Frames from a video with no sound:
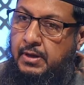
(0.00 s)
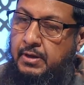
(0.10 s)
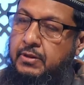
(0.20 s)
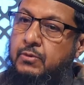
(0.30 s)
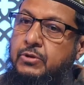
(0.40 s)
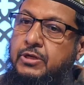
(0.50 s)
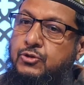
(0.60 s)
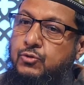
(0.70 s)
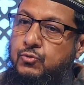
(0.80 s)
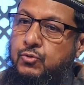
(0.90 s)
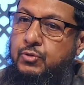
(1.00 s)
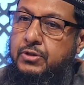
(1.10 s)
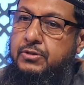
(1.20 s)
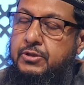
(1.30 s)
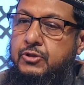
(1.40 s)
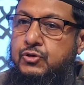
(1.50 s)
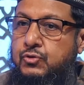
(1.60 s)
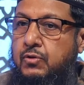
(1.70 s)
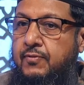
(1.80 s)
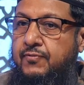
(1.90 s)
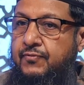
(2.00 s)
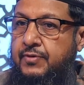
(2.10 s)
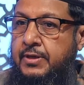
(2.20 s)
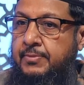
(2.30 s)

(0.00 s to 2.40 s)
I think we need to look at the issue of